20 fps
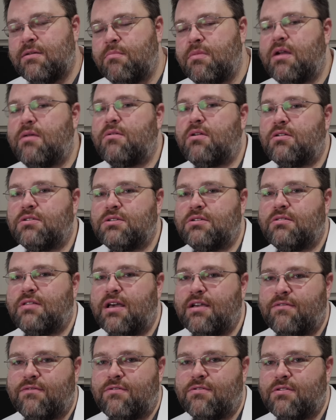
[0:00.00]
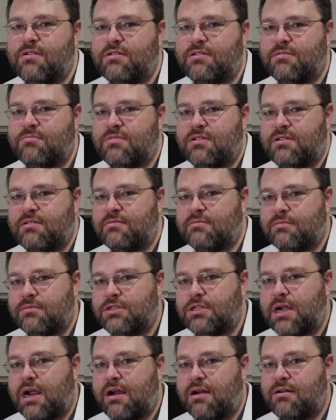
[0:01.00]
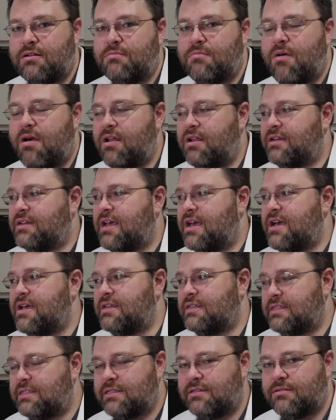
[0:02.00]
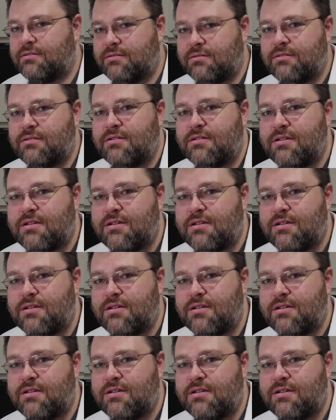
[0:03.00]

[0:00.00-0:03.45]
but I would also like for it to be shared and monetized and,